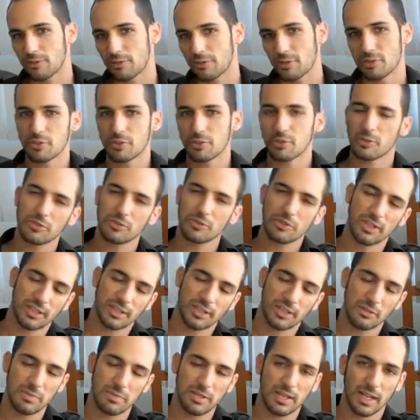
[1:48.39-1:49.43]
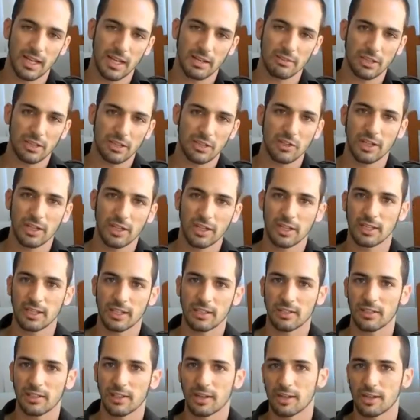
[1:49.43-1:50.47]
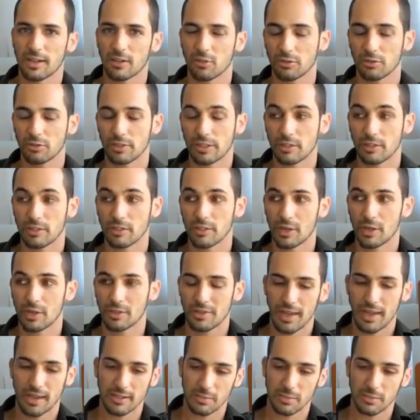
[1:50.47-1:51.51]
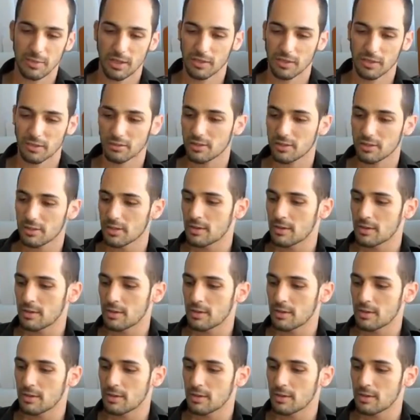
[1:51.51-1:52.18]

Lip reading: If you do, then it can be kind of annoying, and I don't really condone that, to be honest,